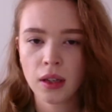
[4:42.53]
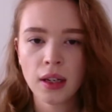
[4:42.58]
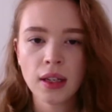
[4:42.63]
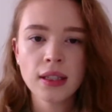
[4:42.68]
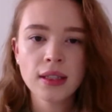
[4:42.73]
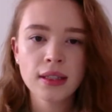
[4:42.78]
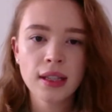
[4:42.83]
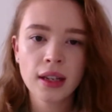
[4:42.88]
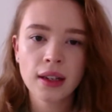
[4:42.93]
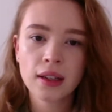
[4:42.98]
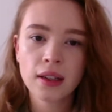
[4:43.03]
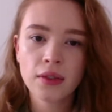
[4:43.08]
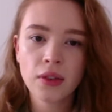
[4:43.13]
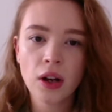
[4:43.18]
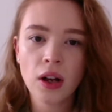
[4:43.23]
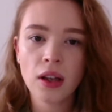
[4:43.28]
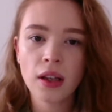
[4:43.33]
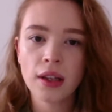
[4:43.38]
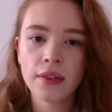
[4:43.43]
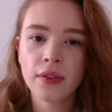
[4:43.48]
Second of
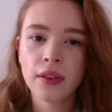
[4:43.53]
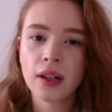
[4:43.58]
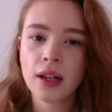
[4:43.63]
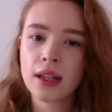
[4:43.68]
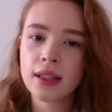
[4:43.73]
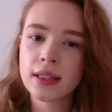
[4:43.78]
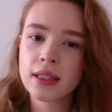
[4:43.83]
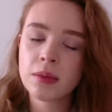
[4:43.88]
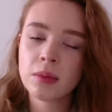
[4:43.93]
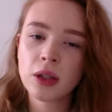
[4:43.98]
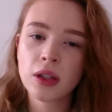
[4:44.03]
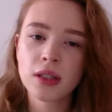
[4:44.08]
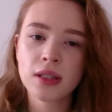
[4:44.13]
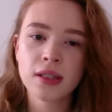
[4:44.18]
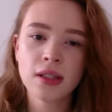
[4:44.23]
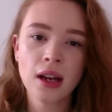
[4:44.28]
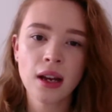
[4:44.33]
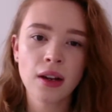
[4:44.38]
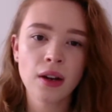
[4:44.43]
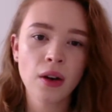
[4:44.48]
all, if a customer is
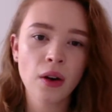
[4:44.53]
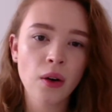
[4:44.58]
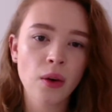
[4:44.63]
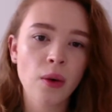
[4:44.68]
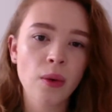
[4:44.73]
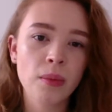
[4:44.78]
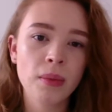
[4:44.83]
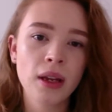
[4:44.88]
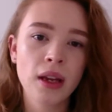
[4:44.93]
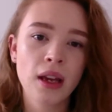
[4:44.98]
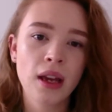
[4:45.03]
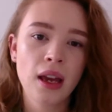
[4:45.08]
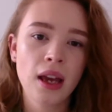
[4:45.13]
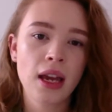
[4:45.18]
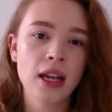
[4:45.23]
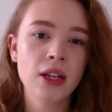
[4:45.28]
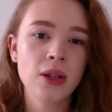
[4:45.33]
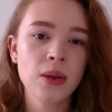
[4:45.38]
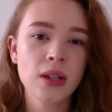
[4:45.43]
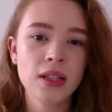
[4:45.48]
not home
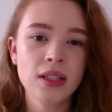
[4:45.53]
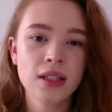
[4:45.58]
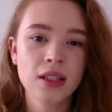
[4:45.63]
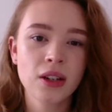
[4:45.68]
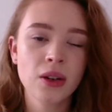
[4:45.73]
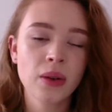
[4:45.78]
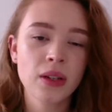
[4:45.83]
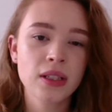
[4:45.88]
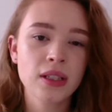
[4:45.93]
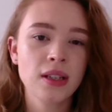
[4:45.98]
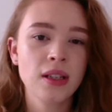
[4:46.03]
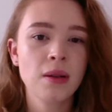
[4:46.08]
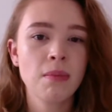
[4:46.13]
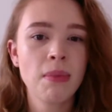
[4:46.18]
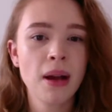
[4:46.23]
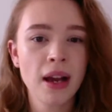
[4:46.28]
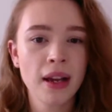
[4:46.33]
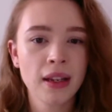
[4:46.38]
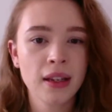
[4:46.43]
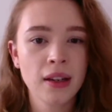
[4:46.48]
and you need to go into their
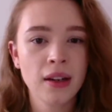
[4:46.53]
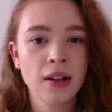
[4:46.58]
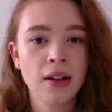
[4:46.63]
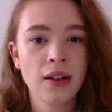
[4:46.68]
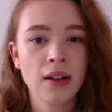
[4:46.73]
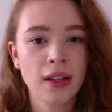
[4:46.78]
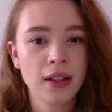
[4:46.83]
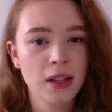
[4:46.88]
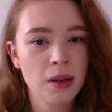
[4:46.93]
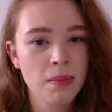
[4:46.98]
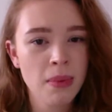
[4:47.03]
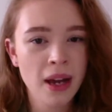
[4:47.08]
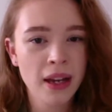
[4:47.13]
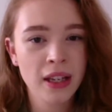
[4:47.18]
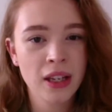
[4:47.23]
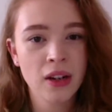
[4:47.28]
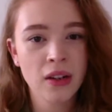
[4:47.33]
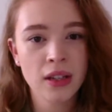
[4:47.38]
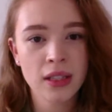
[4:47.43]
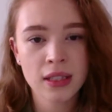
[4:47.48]
backyard and their
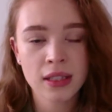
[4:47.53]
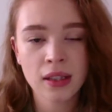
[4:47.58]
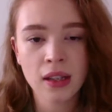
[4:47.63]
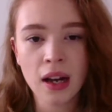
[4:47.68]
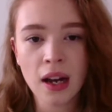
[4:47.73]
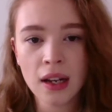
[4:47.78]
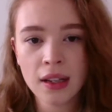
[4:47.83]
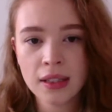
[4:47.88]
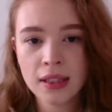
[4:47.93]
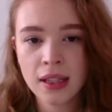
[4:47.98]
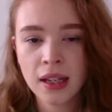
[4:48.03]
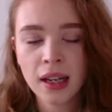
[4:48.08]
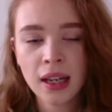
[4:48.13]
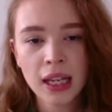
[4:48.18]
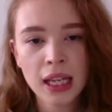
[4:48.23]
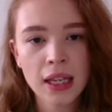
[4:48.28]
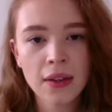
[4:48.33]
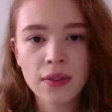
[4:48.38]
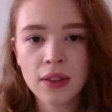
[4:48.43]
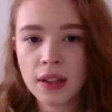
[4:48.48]
backyard is locked,
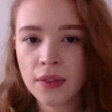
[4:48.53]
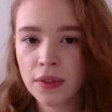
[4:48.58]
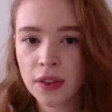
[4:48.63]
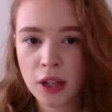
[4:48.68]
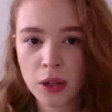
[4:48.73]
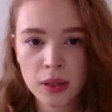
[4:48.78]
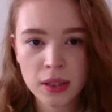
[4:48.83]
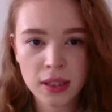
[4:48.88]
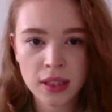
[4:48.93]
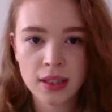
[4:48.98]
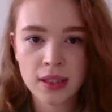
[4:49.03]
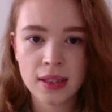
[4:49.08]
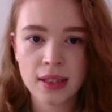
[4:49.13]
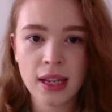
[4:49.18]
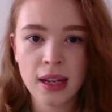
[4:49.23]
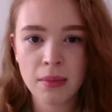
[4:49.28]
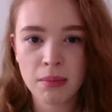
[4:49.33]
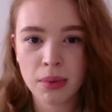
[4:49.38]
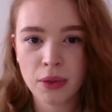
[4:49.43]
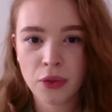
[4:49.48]
even if there is
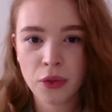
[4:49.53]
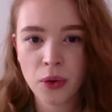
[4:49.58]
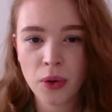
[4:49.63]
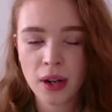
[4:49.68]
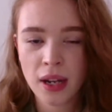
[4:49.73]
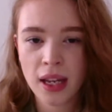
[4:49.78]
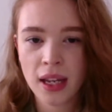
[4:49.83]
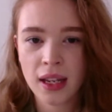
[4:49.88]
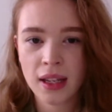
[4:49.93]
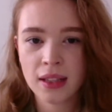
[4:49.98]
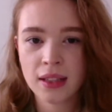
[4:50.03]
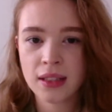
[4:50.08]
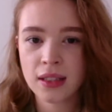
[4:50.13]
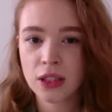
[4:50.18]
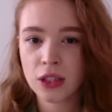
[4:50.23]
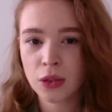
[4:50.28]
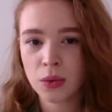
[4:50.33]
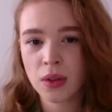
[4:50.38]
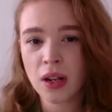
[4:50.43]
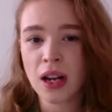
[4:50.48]
consent beforehand,
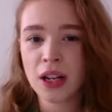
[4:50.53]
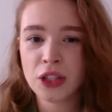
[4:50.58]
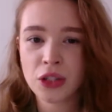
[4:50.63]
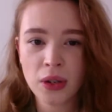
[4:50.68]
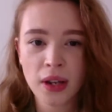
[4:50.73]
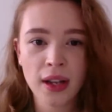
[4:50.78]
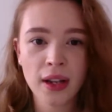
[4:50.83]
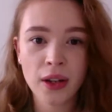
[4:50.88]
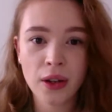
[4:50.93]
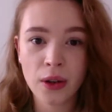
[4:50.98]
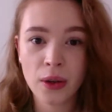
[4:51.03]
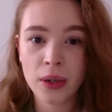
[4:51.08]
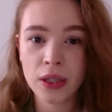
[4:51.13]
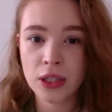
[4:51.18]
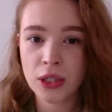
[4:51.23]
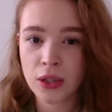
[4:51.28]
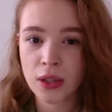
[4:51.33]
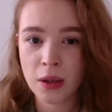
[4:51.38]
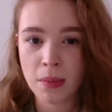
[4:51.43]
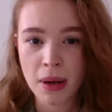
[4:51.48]
do not try to go into their